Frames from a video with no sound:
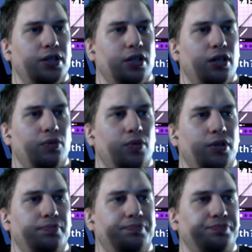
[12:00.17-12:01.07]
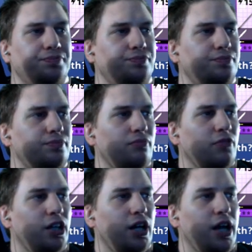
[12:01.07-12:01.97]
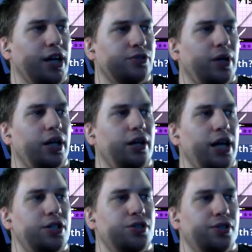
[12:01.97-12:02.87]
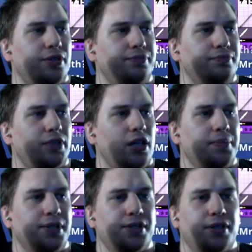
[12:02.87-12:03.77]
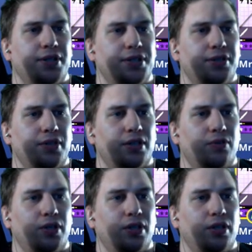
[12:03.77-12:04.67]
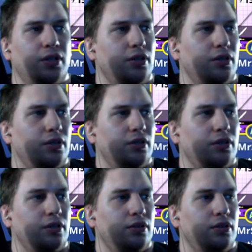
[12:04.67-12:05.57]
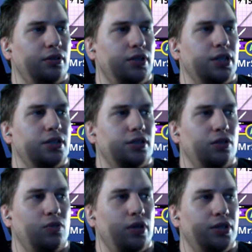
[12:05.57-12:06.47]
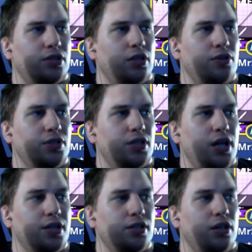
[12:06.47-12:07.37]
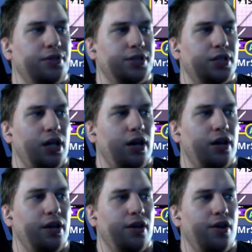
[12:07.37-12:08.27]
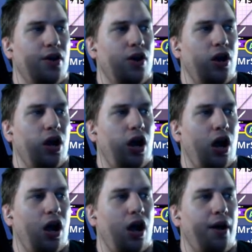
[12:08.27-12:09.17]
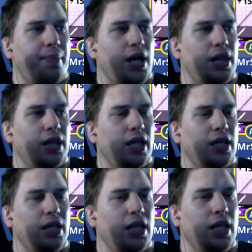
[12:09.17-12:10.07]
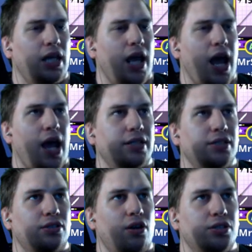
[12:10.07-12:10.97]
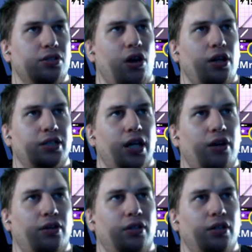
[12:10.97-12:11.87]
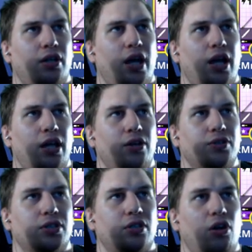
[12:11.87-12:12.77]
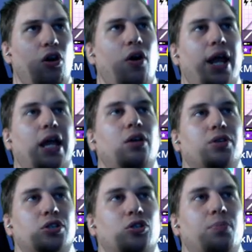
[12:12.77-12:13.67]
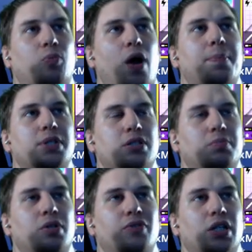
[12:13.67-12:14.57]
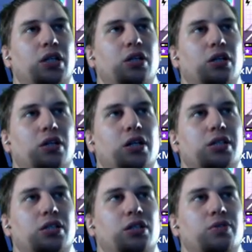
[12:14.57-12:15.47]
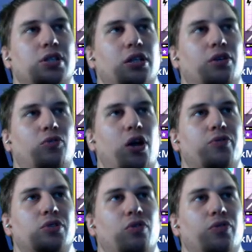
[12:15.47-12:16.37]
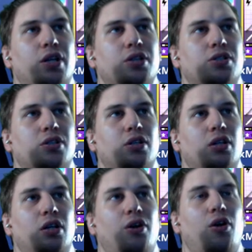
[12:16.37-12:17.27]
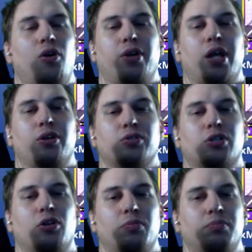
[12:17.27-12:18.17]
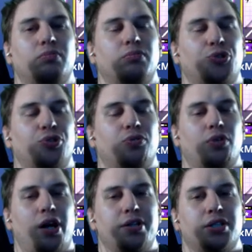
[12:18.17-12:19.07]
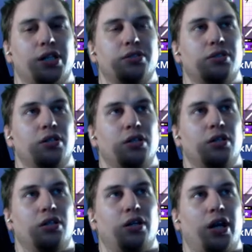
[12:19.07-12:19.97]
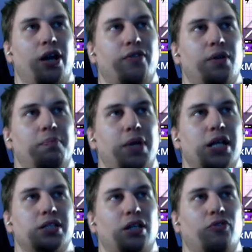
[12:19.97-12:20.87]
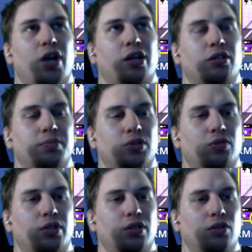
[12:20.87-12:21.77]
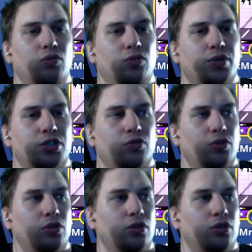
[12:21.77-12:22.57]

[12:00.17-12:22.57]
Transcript: not the one. I got an axe right here. Nature. Damage. No, that's still not the one. This is the one. Slowed and snared, slowed and snared. But I think the axes cause knockdown. I hate all I hate all the scoped weapons in PvE. That's another reason I love Ralphie's Revenge. Oh yeah, no scope. True. Iron sights. I have an amazing vacuum sword. Ooh, what's the rule?